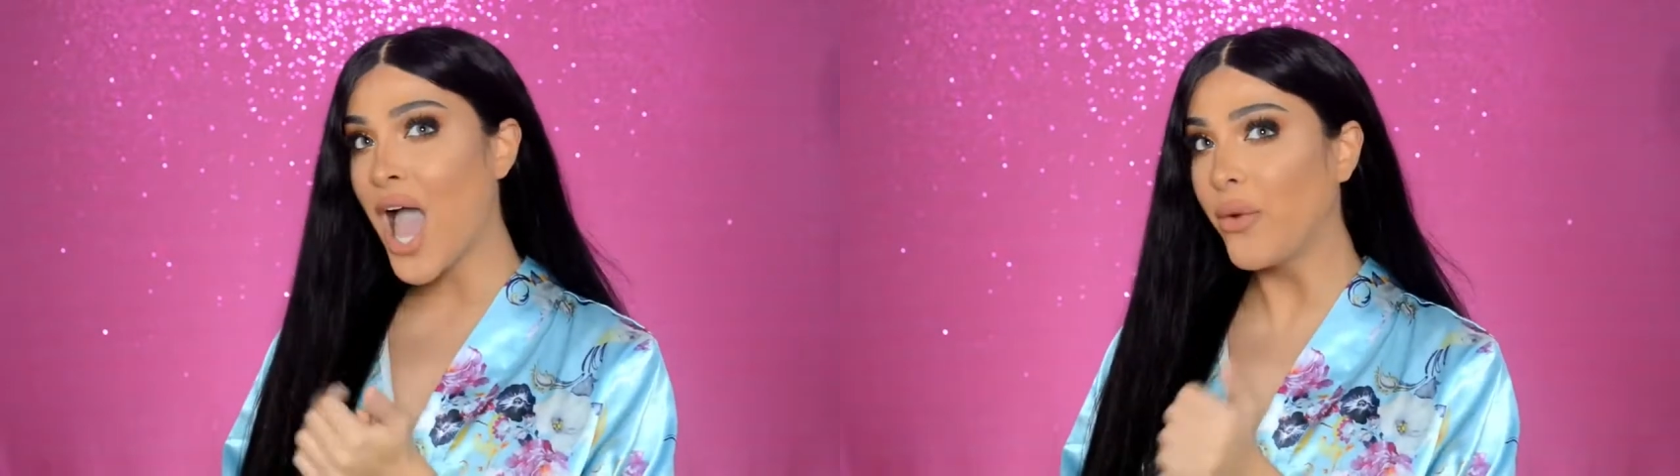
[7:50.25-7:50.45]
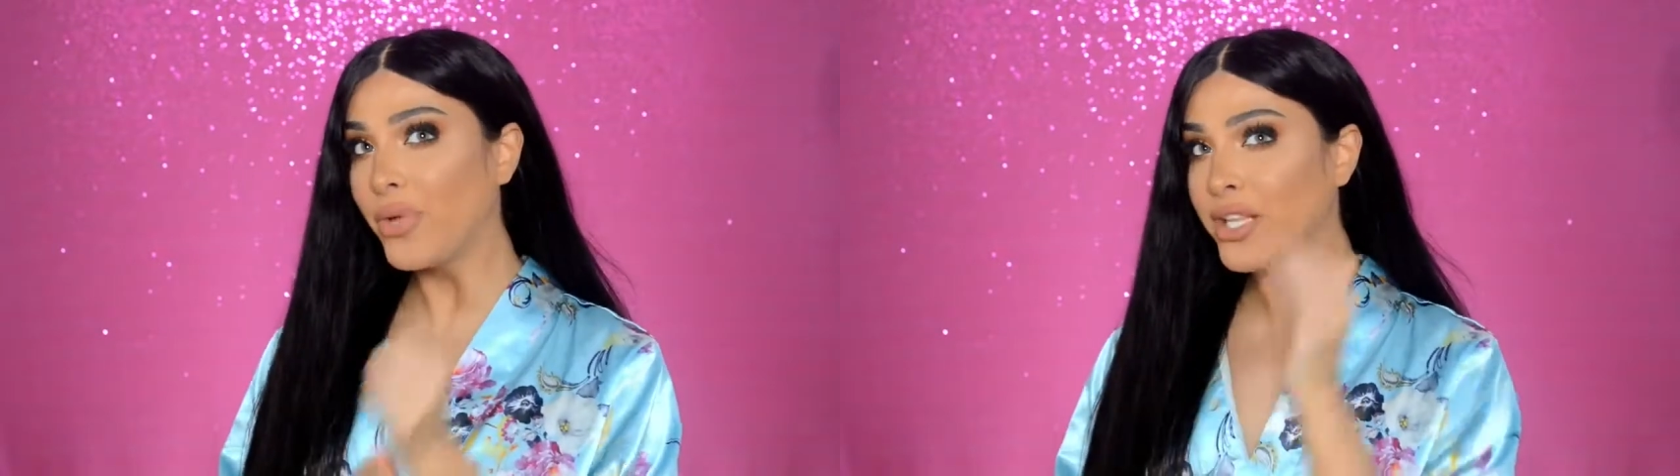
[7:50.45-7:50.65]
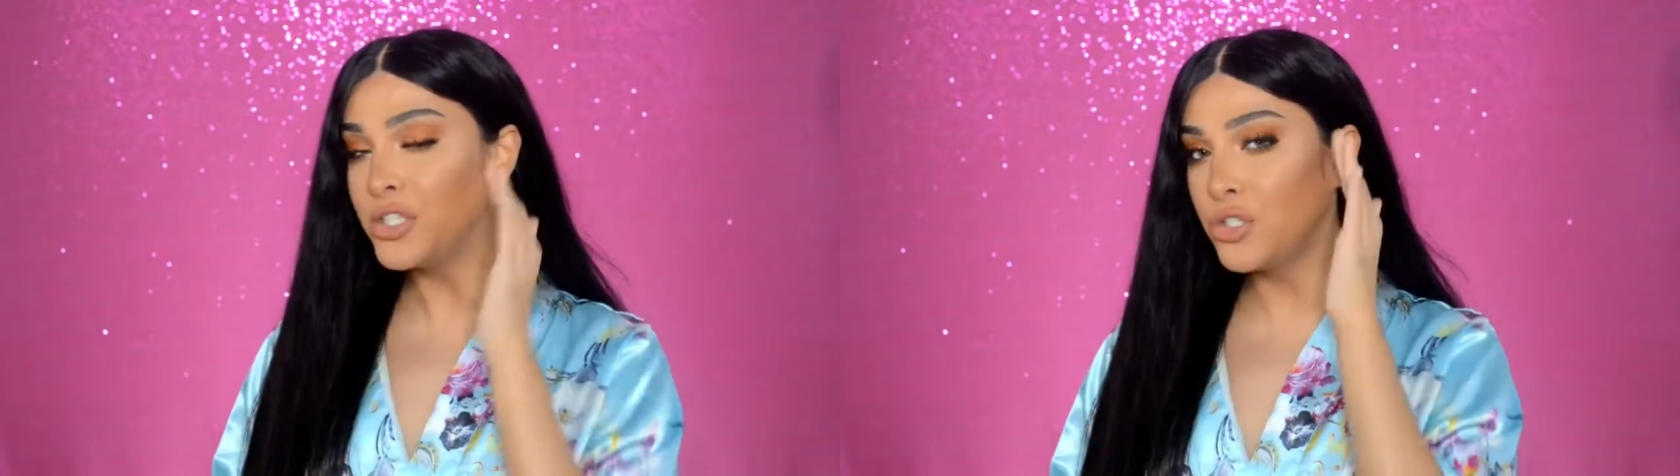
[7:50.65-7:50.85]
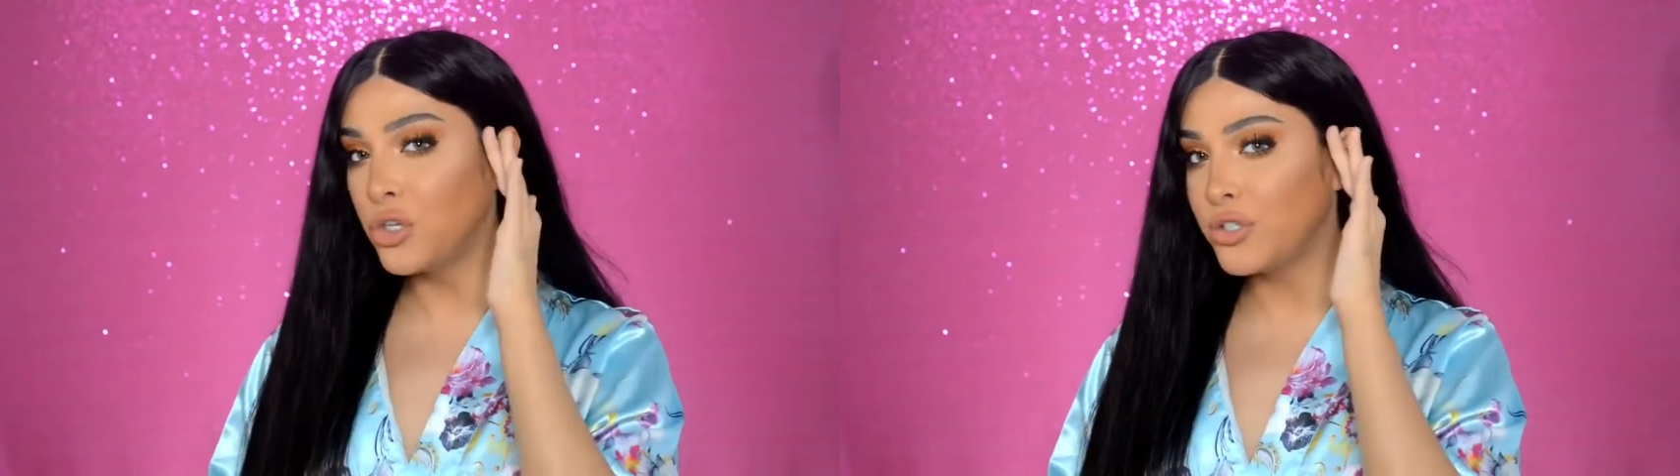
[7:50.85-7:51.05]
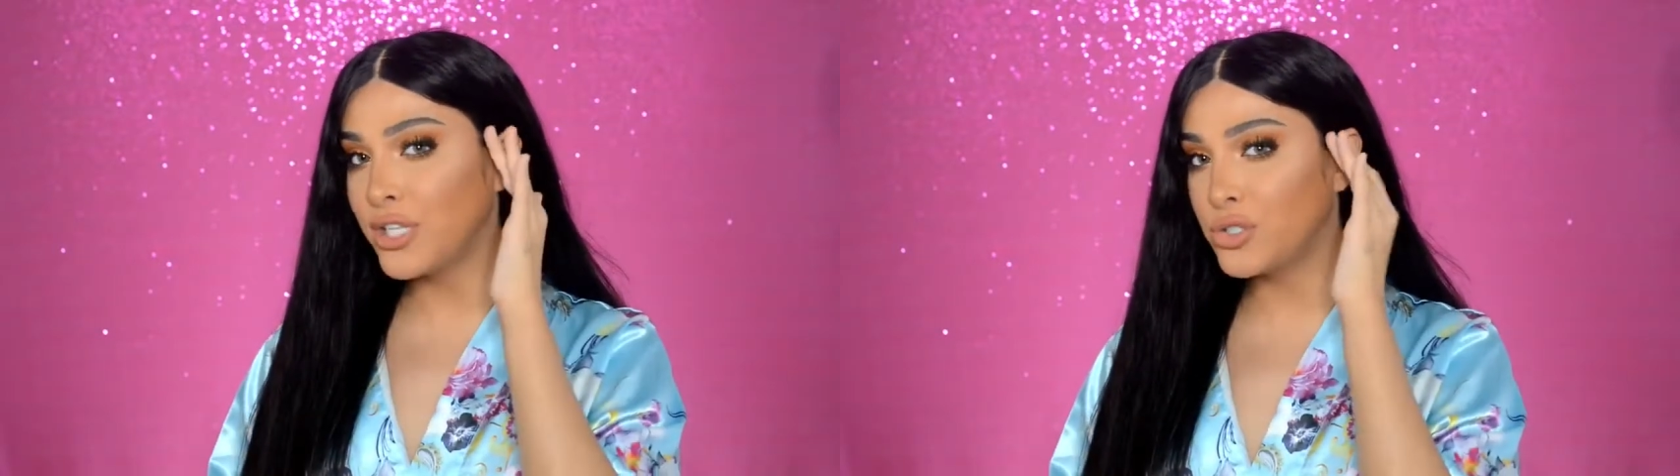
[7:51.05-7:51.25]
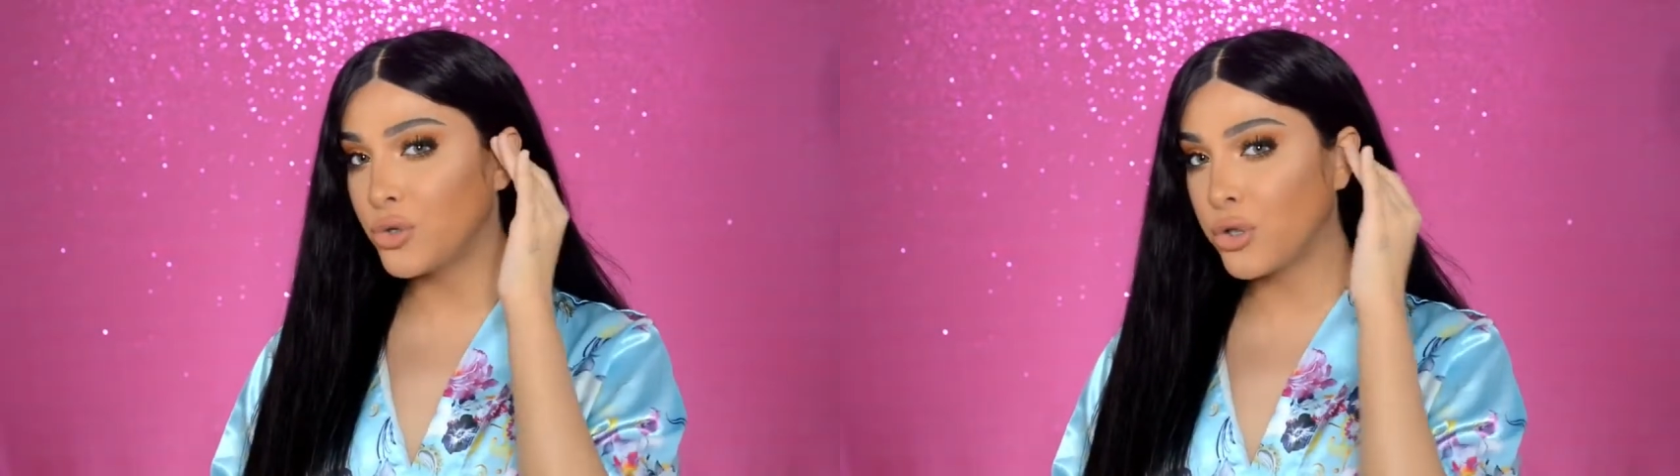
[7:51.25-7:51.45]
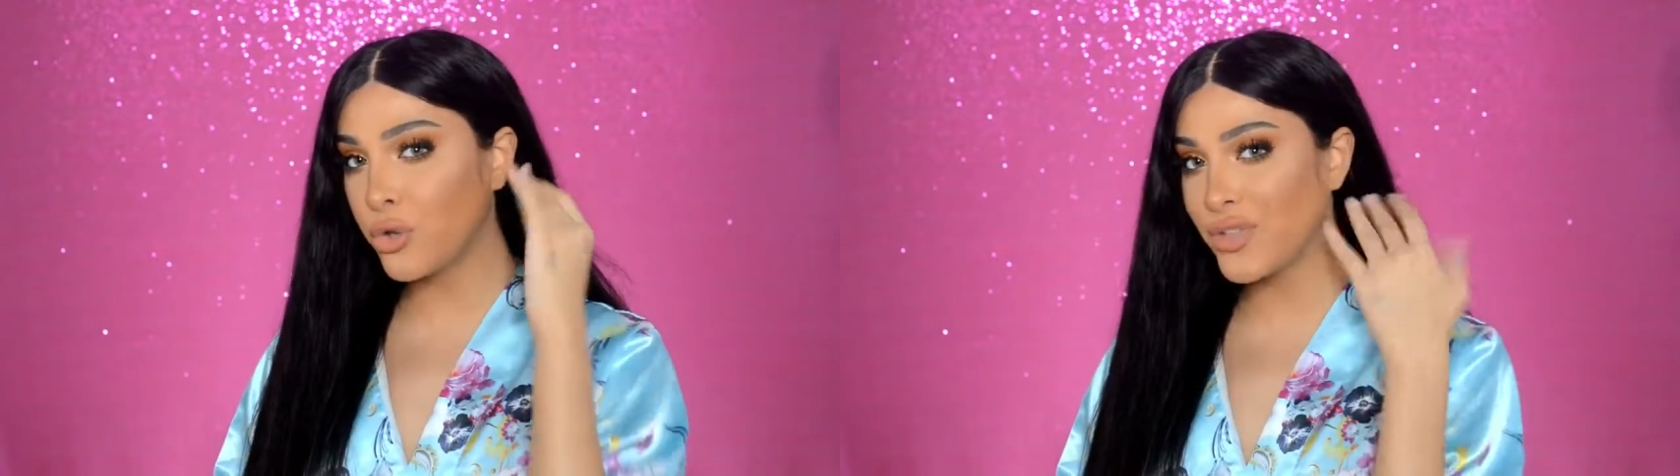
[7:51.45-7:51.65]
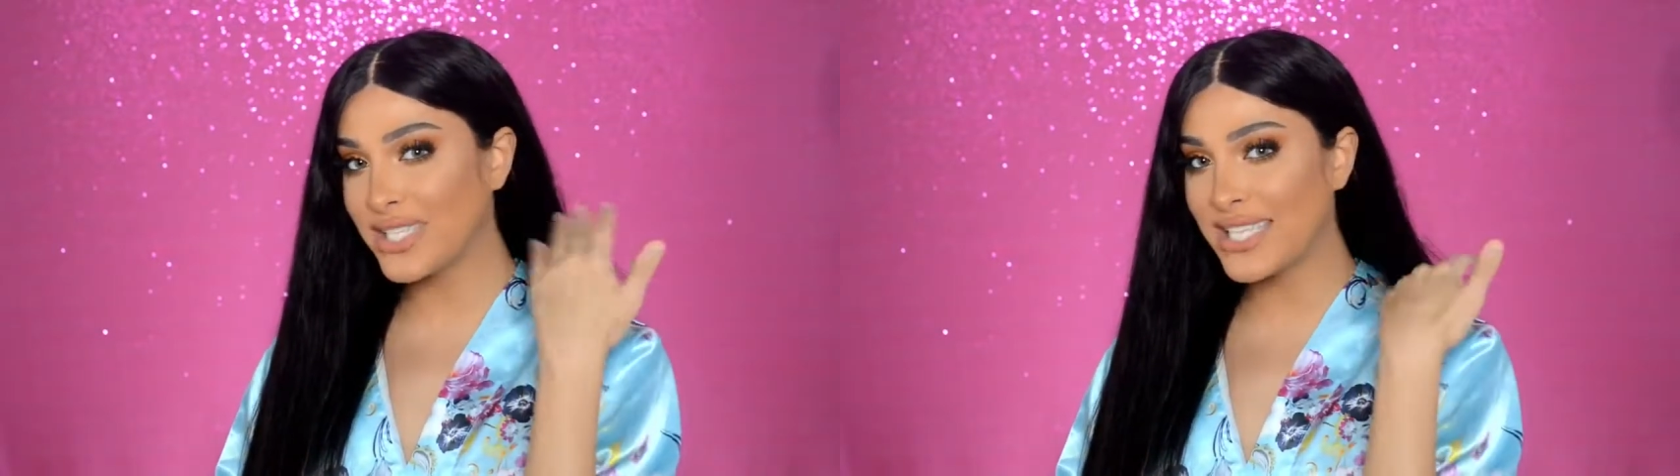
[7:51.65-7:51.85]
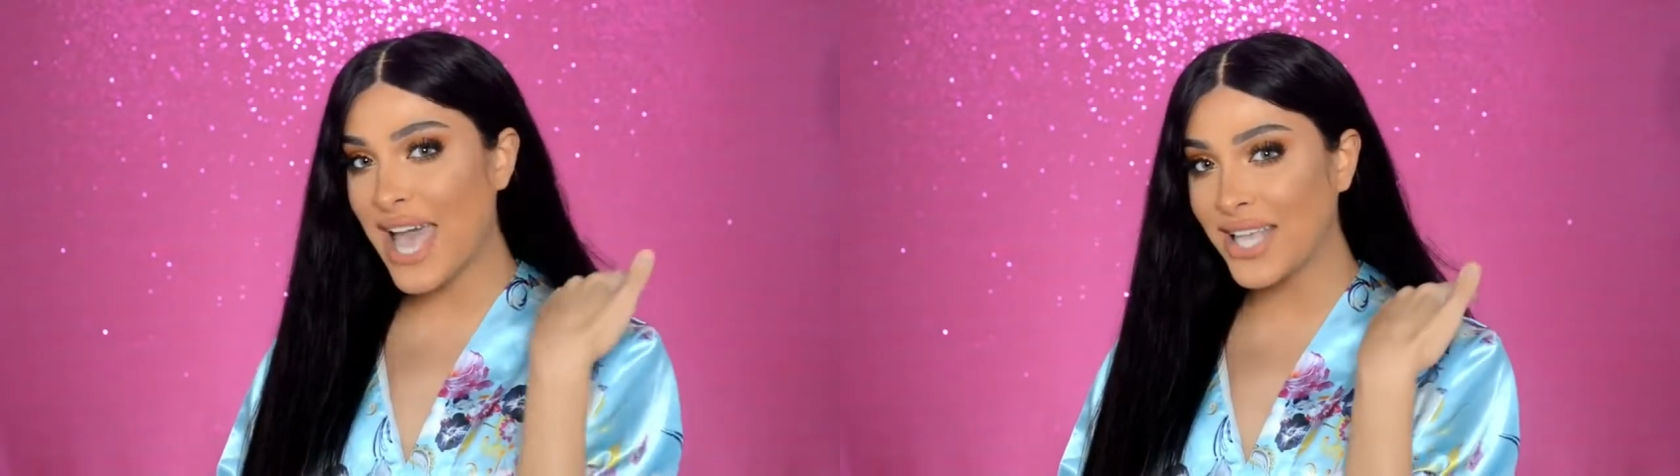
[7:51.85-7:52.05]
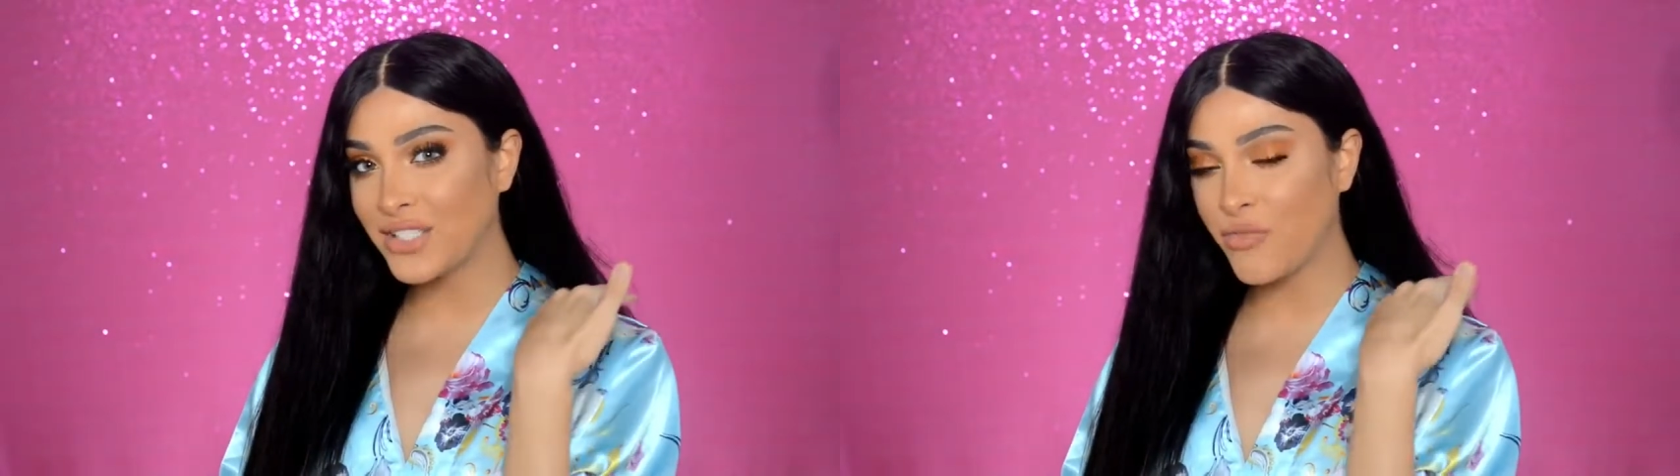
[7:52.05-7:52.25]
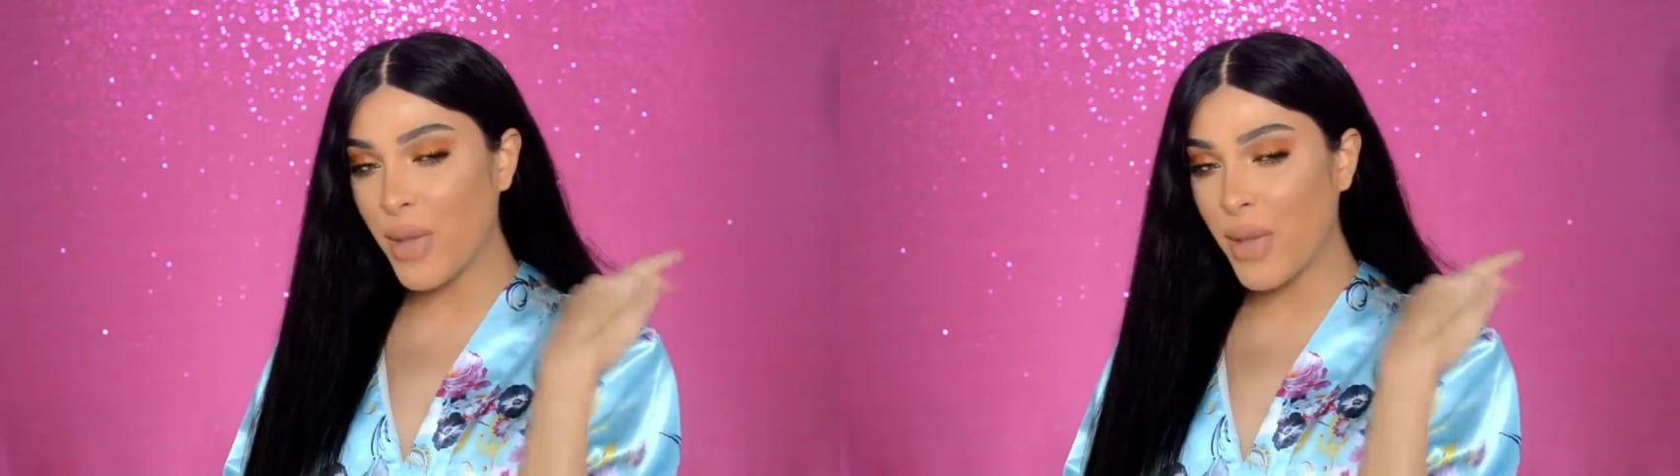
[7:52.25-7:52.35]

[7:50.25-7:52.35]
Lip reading: I really do not need to glue the sides